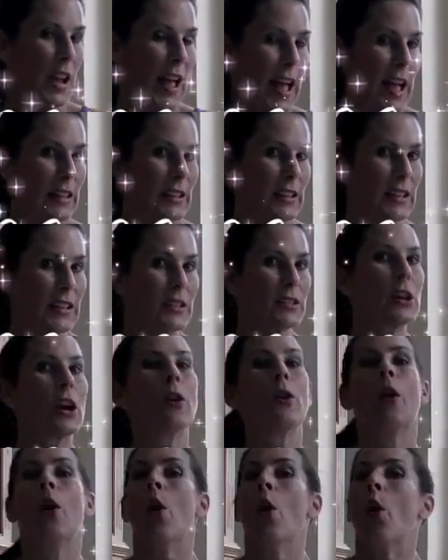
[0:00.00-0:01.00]
challenge
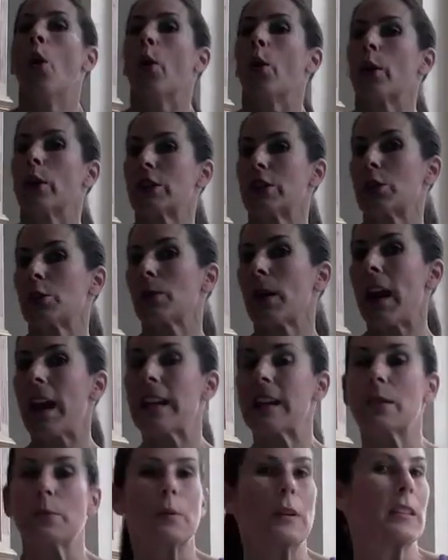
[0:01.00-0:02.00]
or try
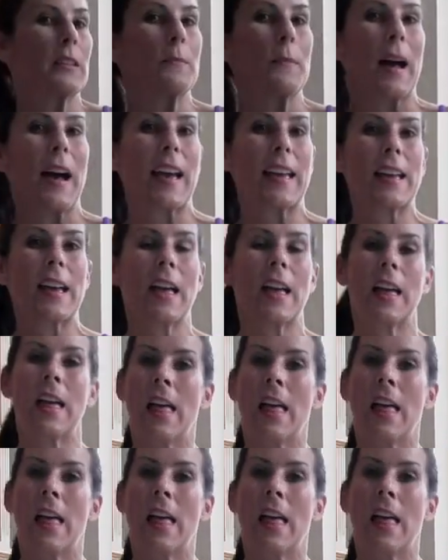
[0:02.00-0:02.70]
it with my